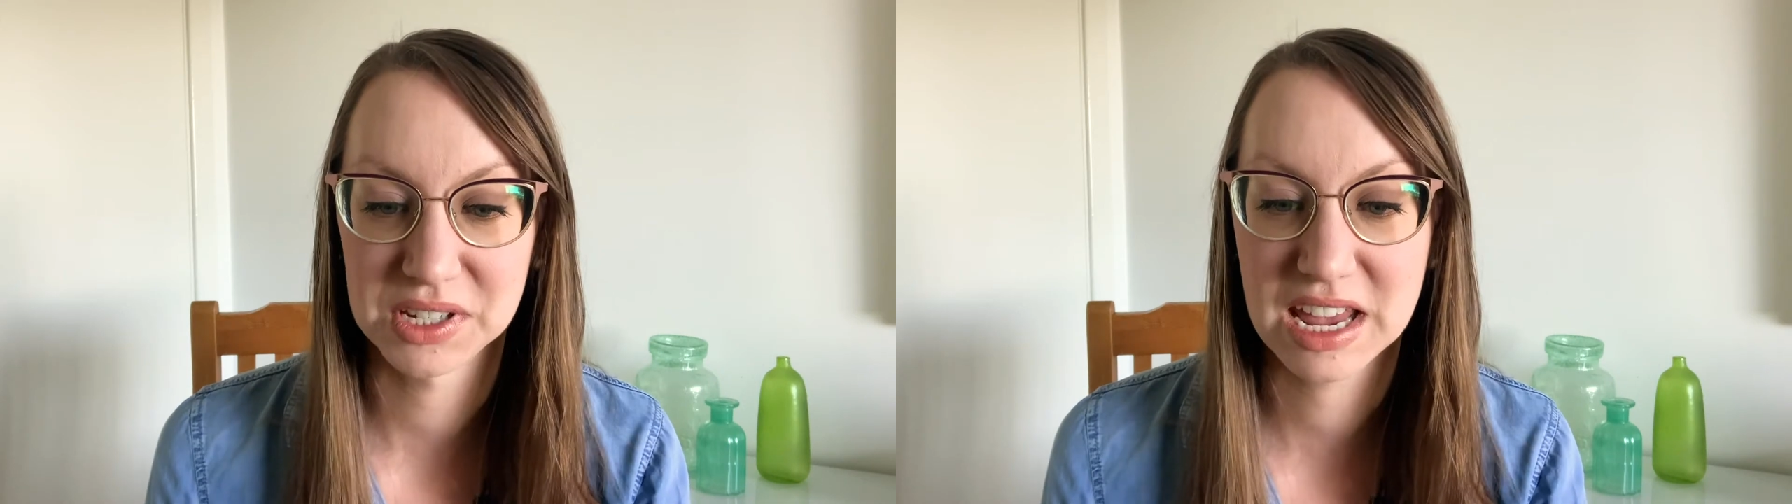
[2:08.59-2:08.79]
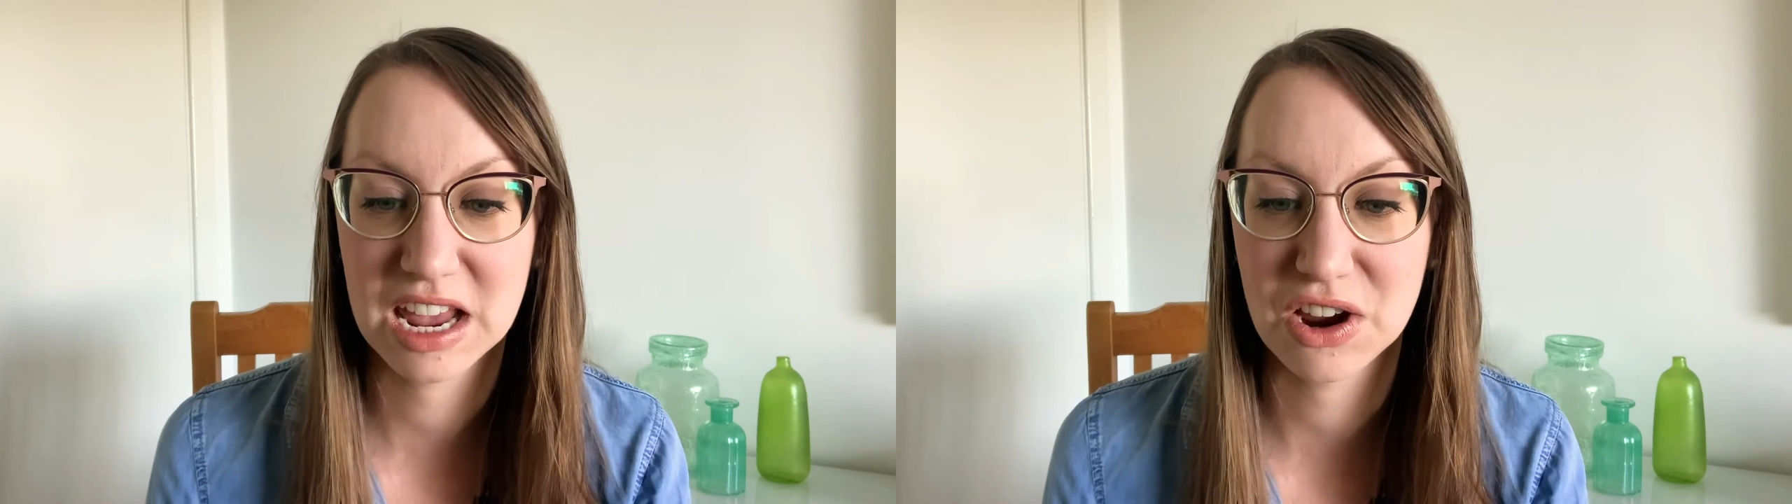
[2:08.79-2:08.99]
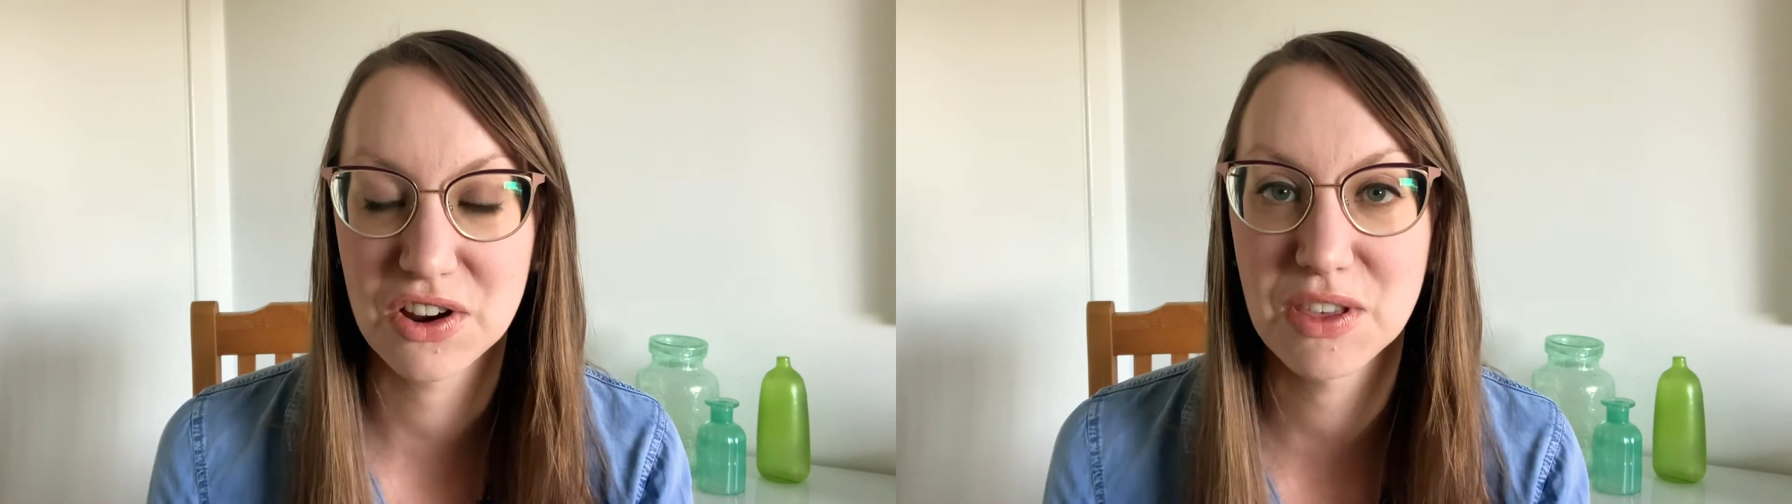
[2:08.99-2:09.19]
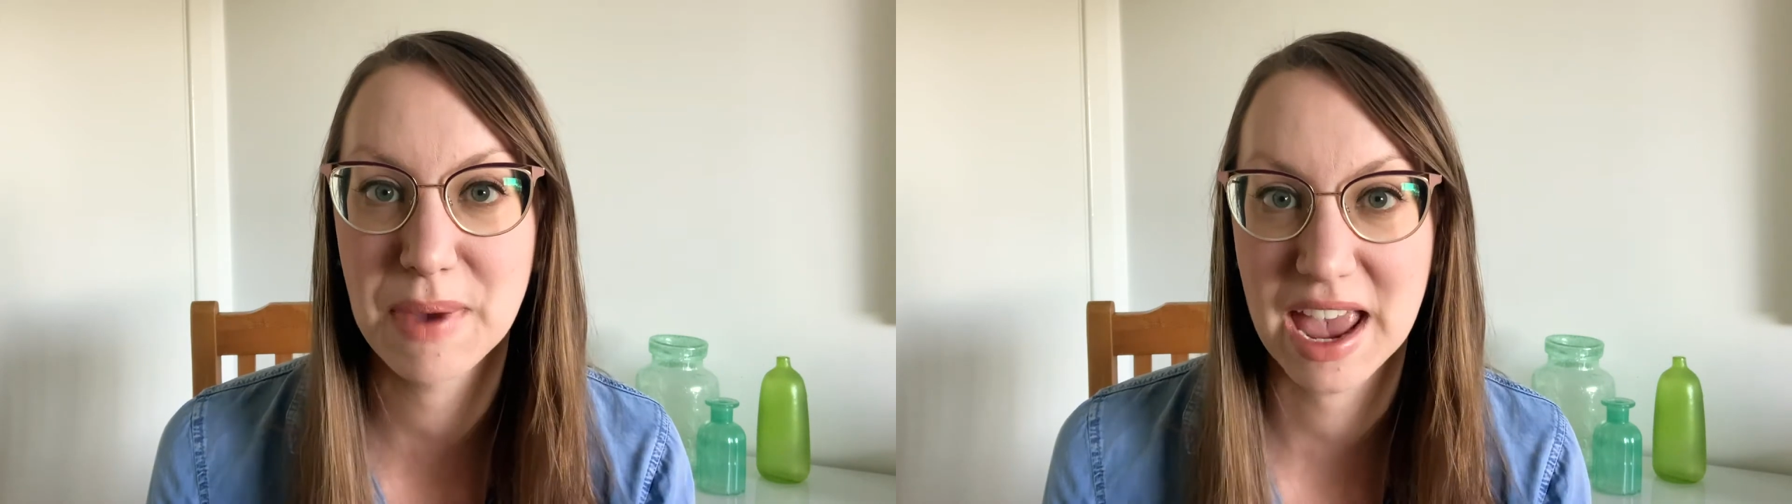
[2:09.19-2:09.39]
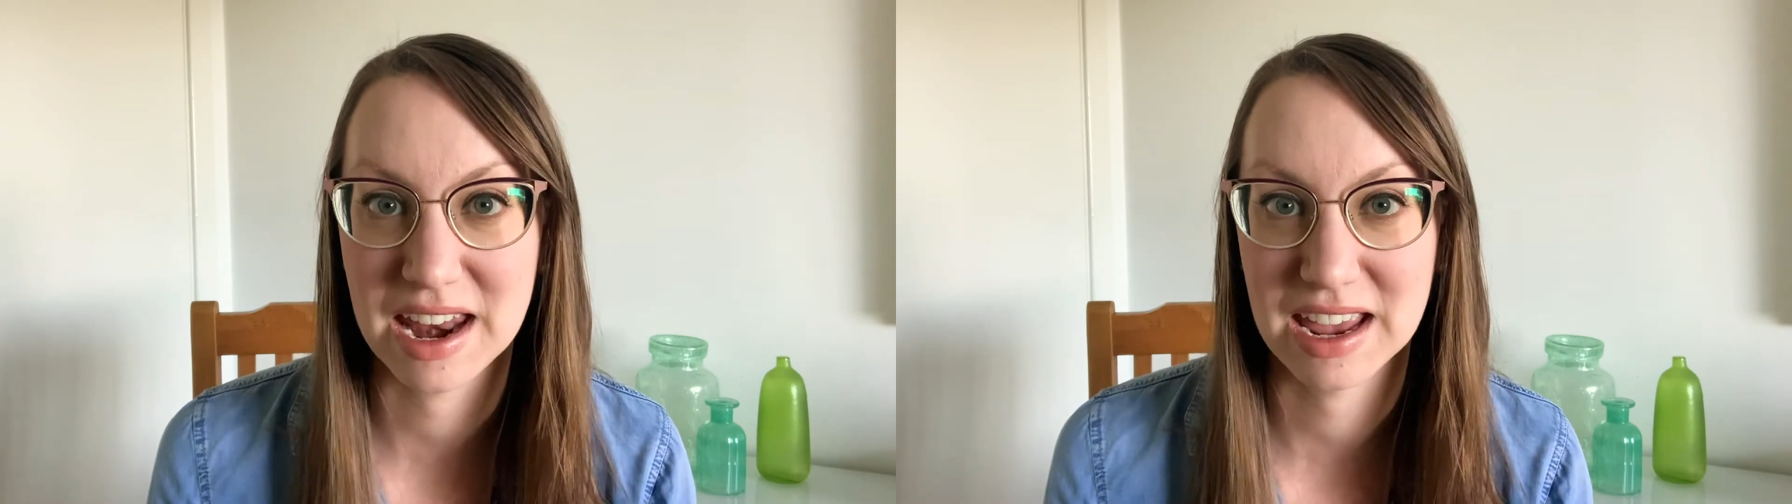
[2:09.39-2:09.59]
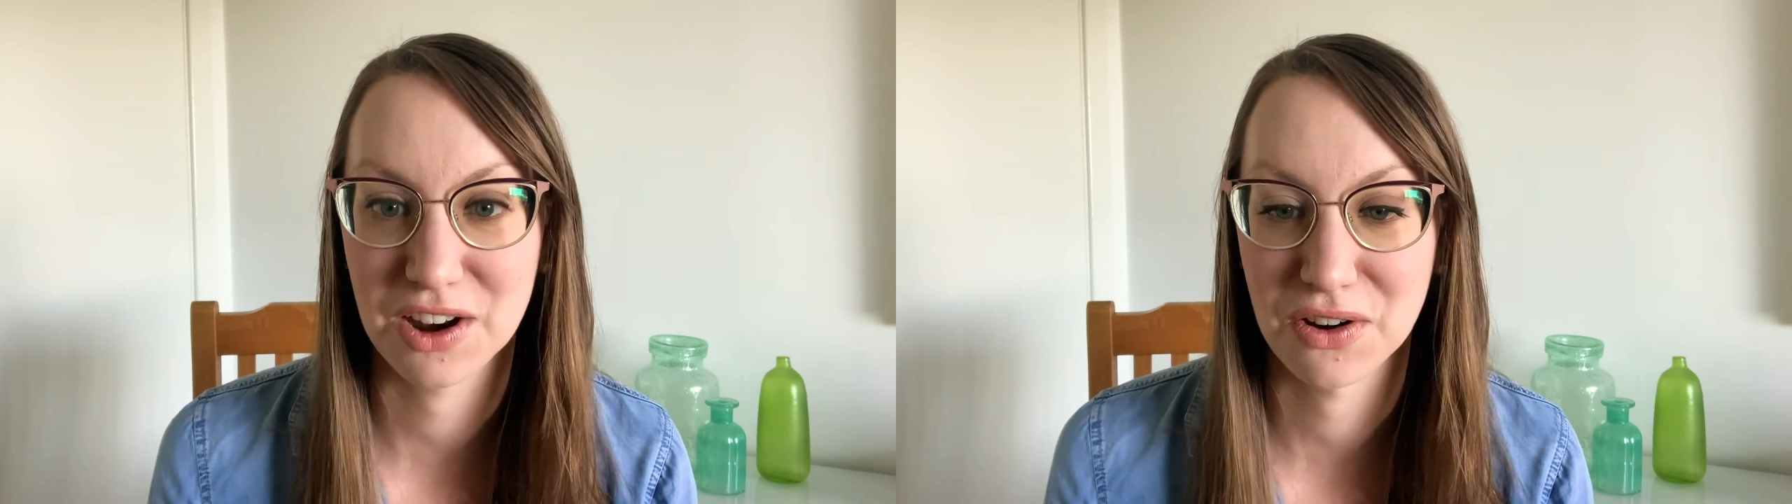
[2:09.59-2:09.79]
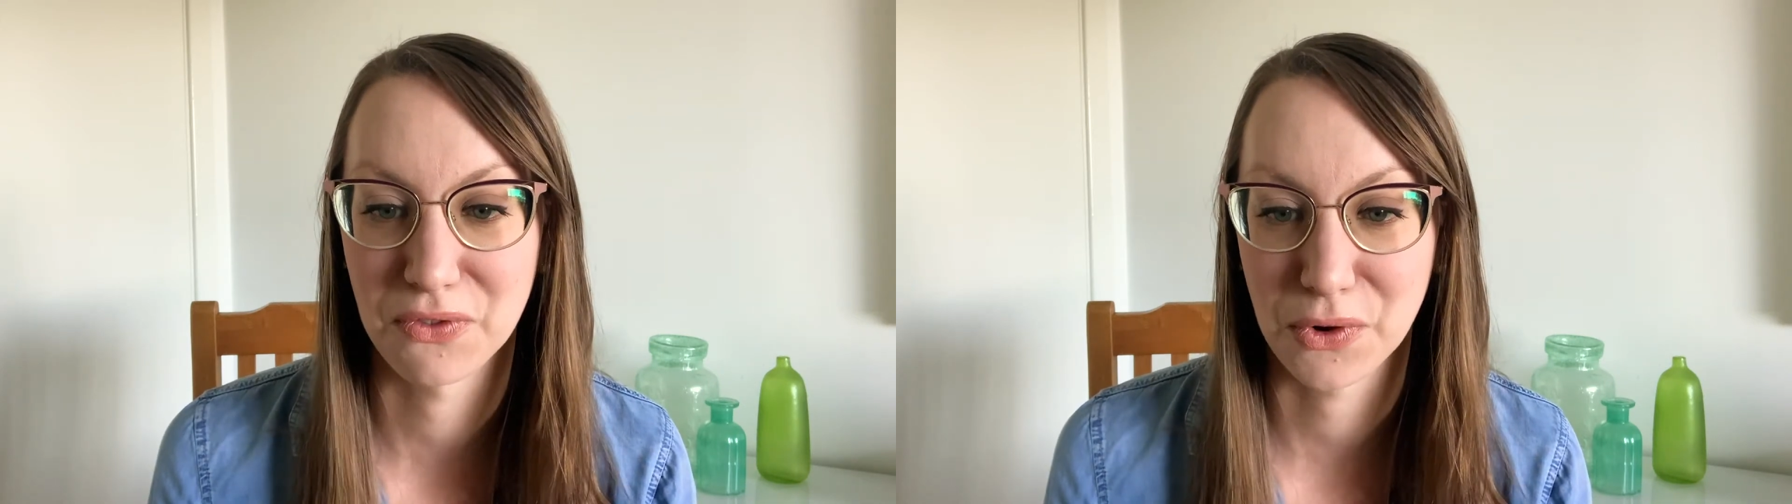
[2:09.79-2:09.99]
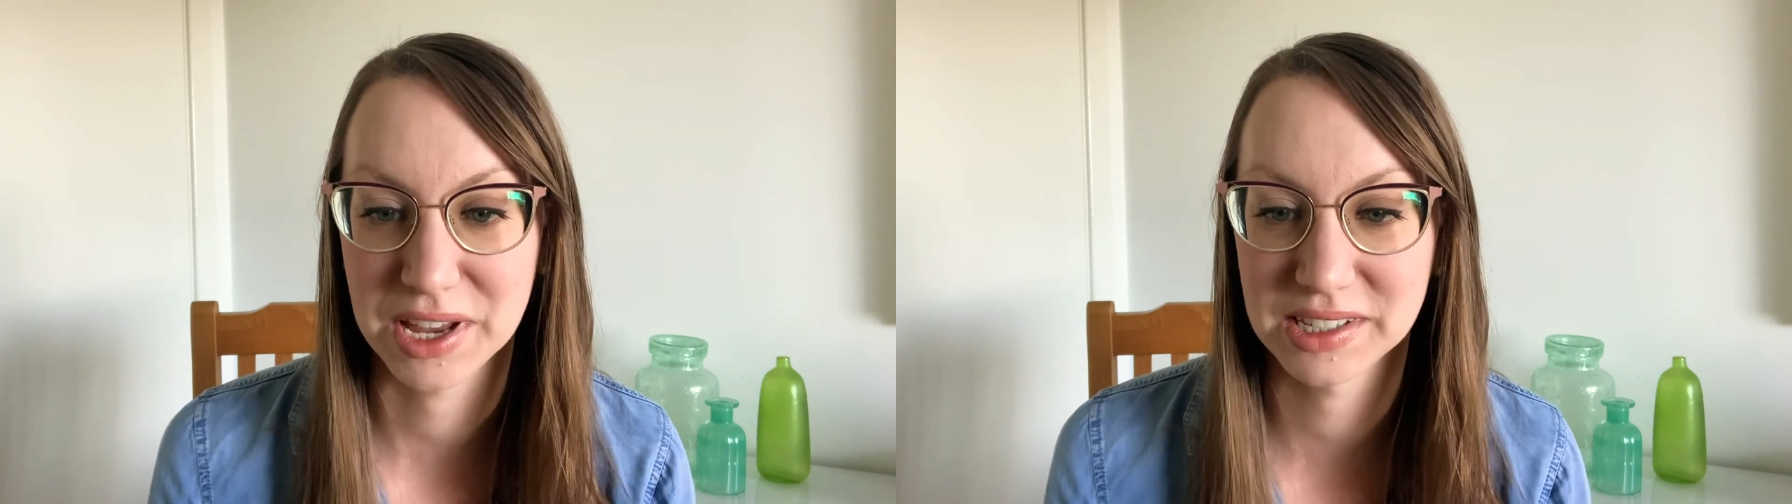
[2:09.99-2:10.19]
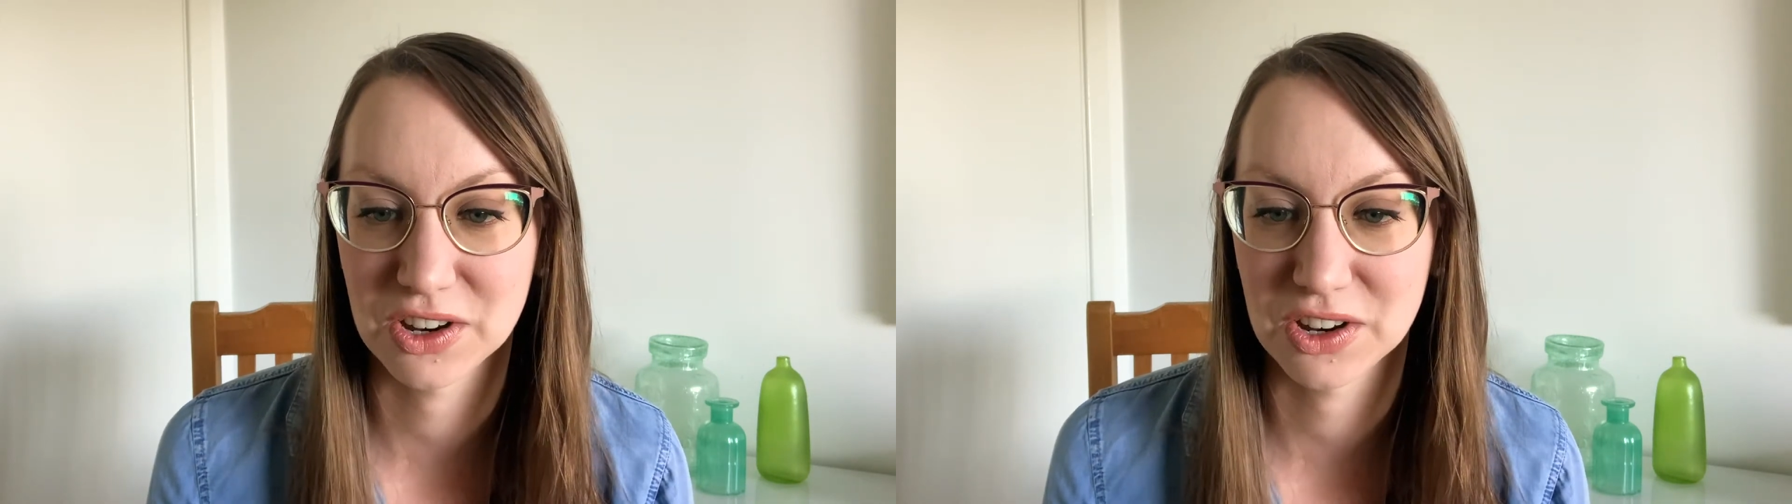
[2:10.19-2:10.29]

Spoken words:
hear the panic in her voice